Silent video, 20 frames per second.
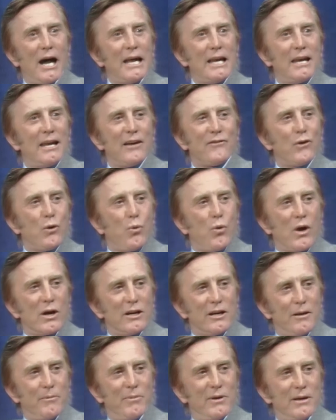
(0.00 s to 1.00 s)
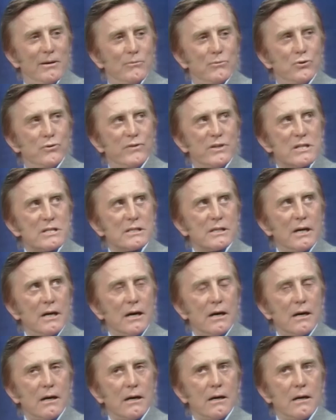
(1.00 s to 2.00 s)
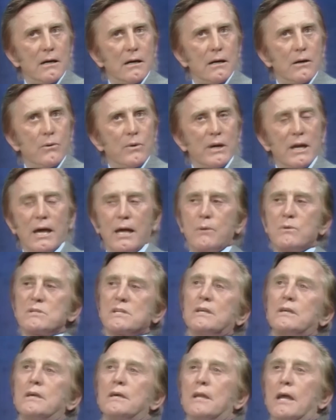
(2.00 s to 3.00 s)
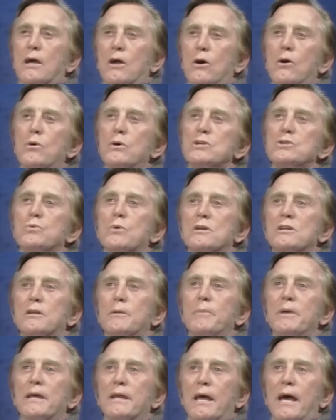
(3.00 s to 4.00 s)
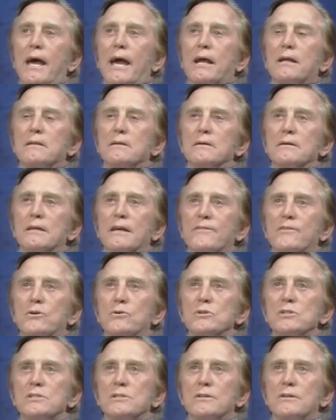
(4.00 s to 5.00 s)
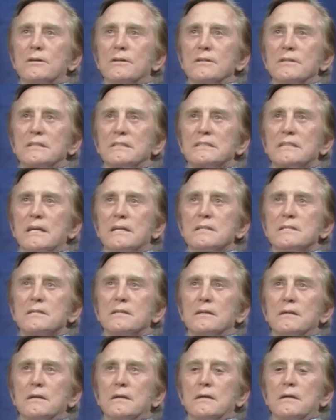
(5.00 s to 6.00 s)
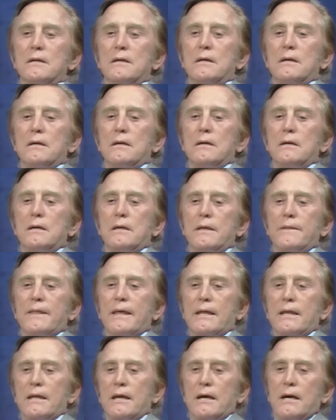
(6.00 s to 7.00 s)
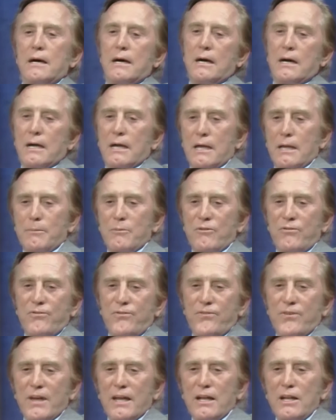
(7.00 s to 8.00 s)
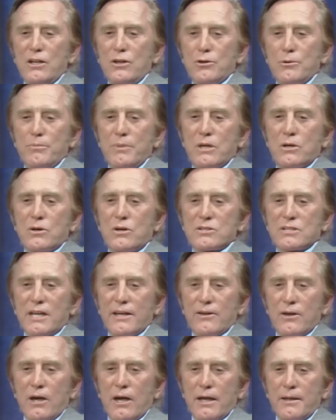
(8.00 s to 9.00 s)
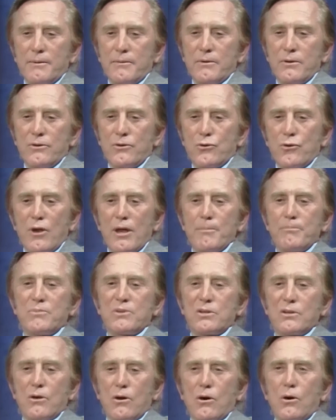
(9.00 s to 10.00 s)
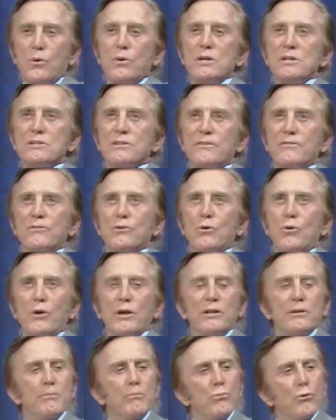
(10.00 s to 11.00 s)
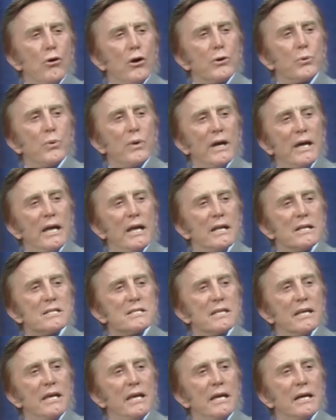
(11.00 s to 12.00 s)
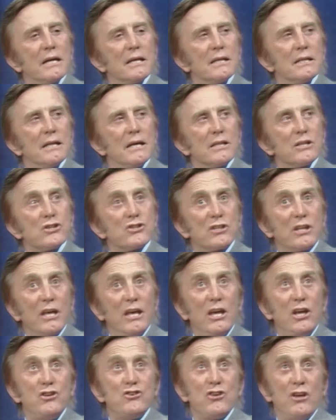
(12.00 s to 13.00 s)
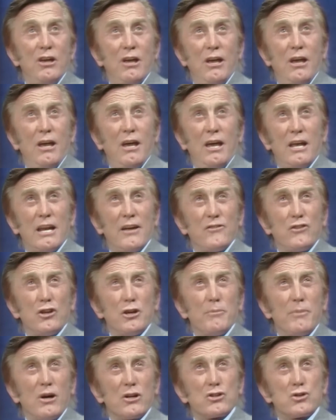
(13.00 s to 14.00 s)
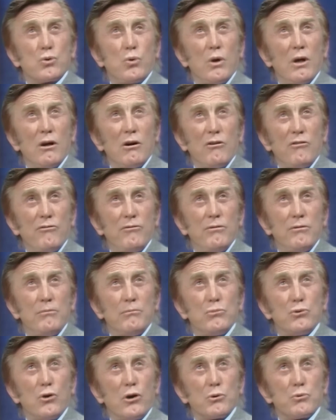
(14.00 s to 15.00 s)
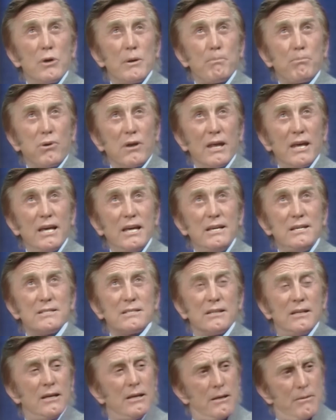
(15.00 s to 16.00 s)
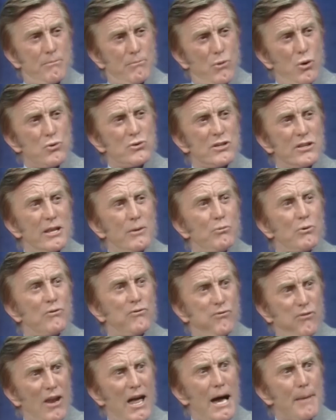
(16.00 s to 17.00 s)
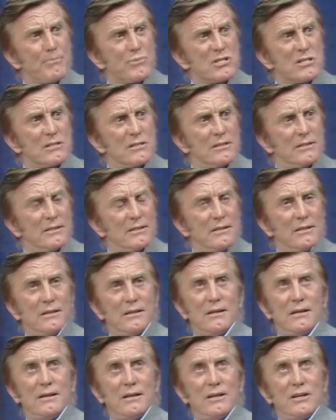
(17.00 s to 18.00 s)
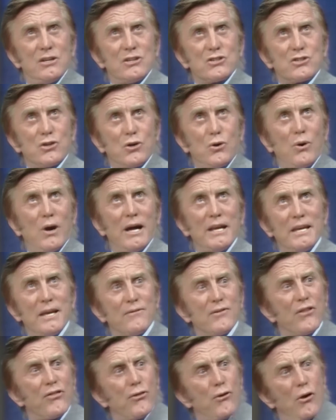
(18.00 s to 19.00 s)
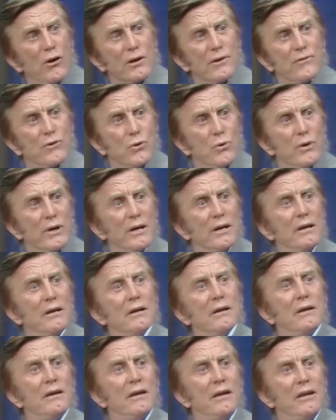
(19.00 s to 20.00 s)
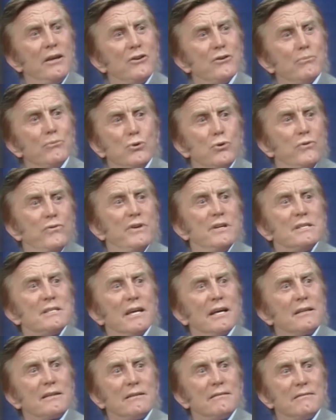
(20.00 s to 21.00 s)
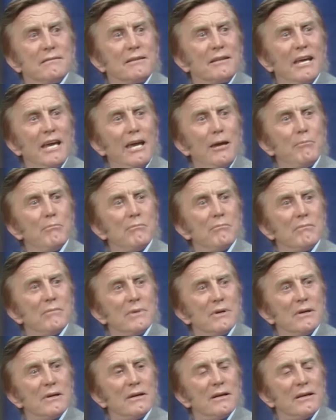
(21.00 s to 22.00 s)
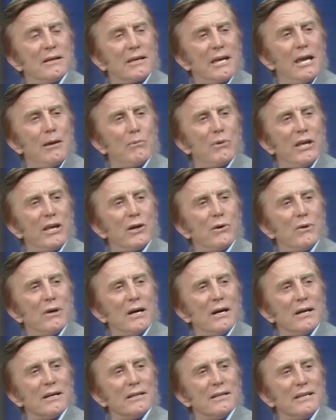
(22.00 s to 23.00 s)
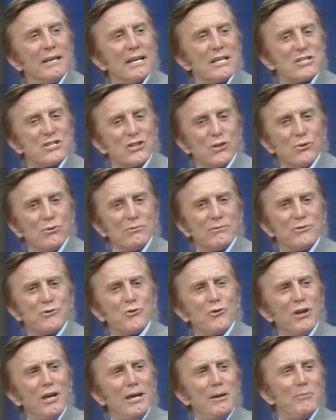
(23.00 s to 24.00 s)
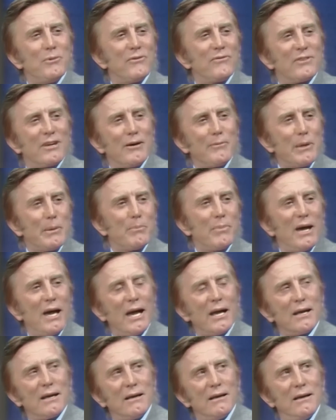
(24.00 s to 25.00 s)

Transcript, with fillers: I never wanted to be a movie star. Uh, when I was a kid, I always wanted to be an actor, and I've always thought, in a sense, uh, that I am a failure because I had dreamt always of going to Broadway and staying on, on the stage, and I've done about 12 Broadway plays. Most of them were flops. So I never thought of going into movies. That came, came later on. And I still dream of coming back